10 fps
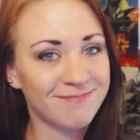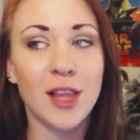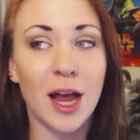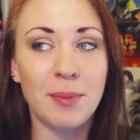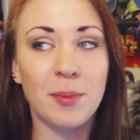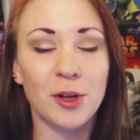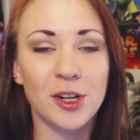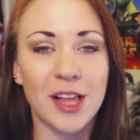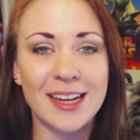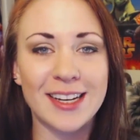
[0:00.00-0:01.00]
a lot of people are
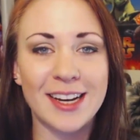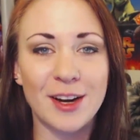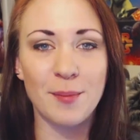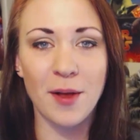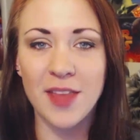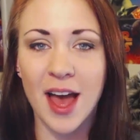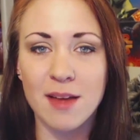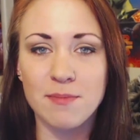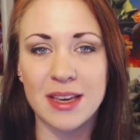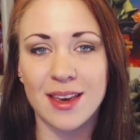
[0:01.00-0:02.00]
glad to about
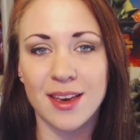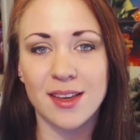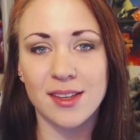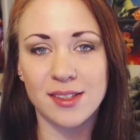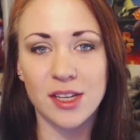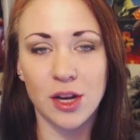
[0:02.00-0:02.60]
that because,